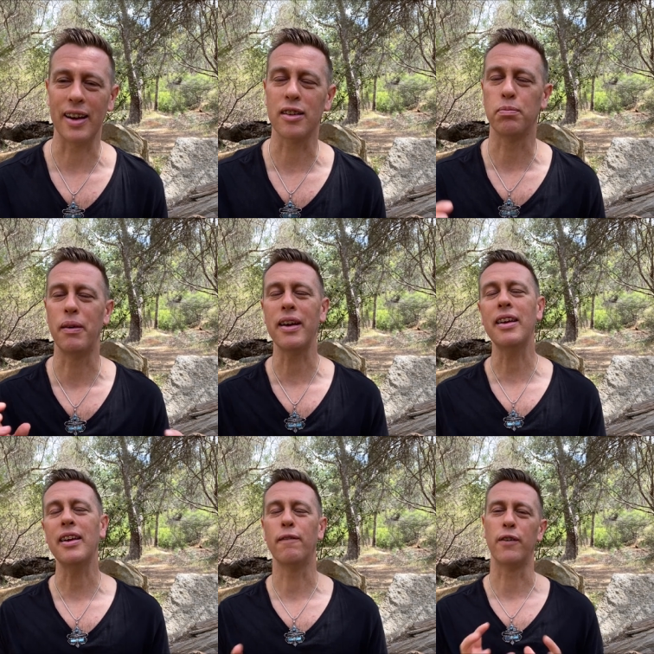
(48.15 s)
and it's
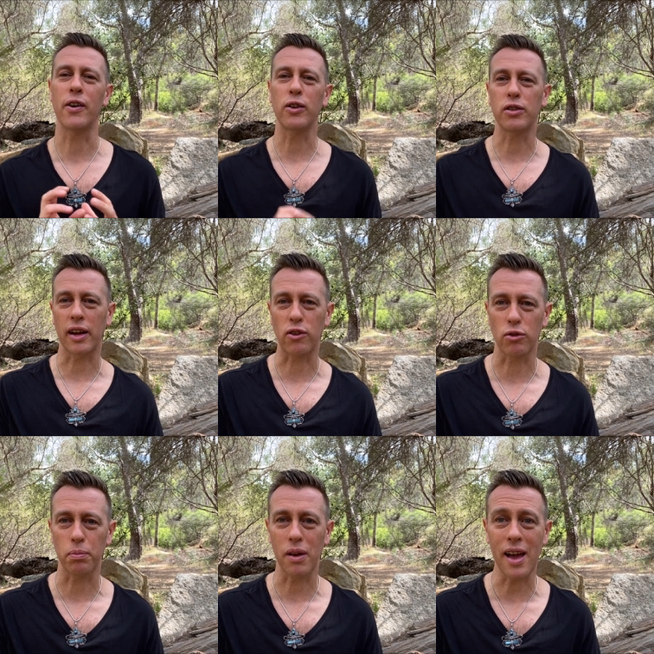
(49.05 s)
been a very
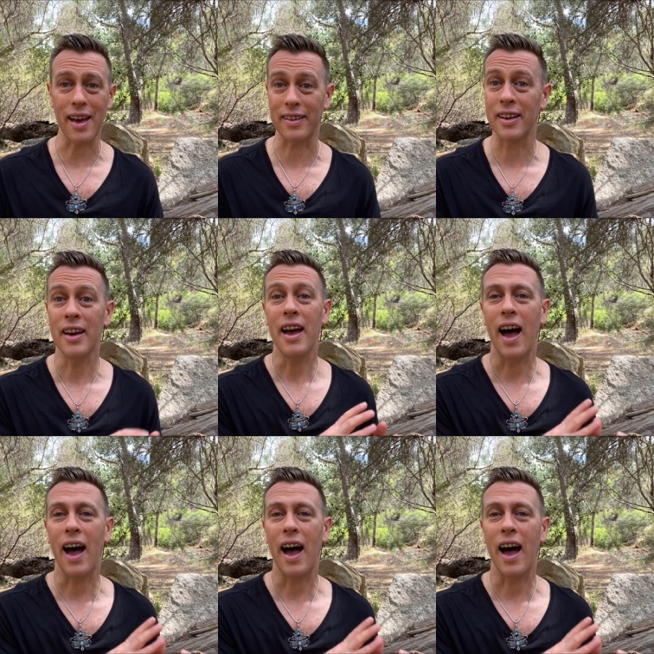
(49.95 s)
sacred plant